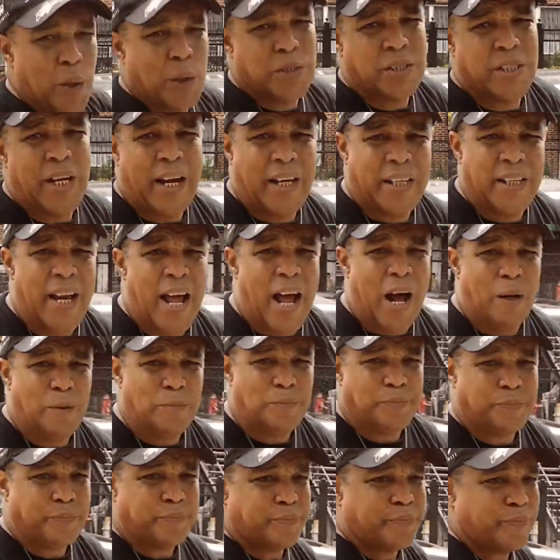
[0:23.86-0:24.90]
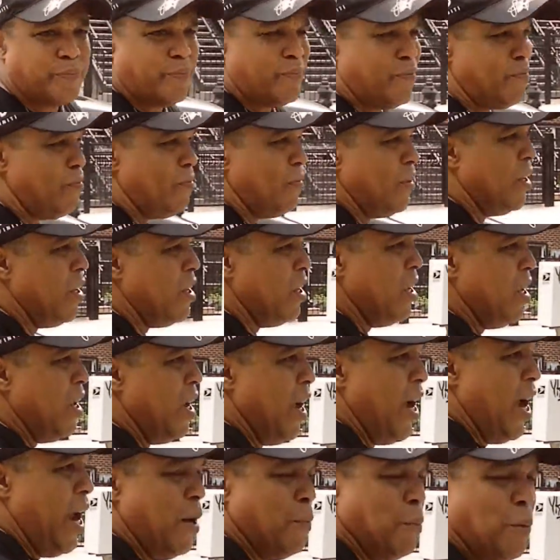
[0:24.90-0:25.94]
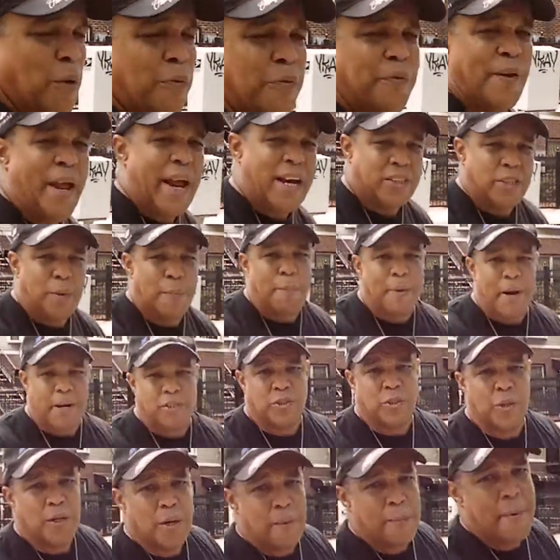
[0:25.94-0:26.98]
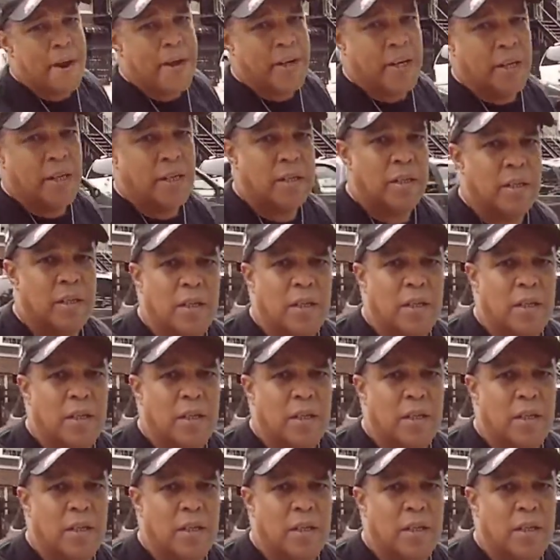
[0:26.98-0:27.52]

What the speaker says: looks like now. And we'll flash a picture in a minute